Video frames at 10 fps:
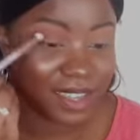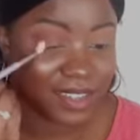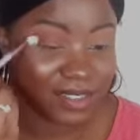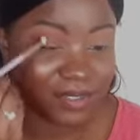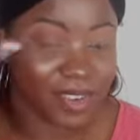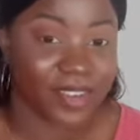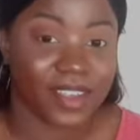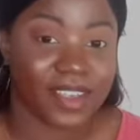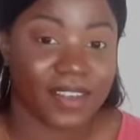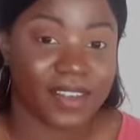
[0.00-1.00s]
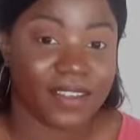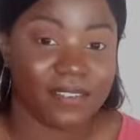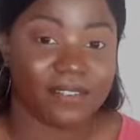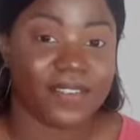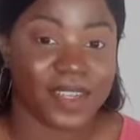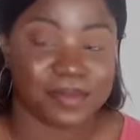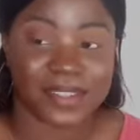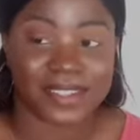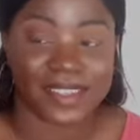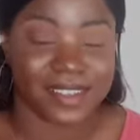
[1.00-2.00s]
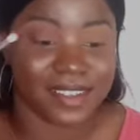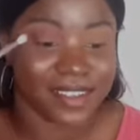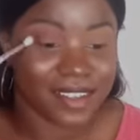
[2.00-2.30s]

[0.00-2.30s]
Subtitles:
It's very flimsy.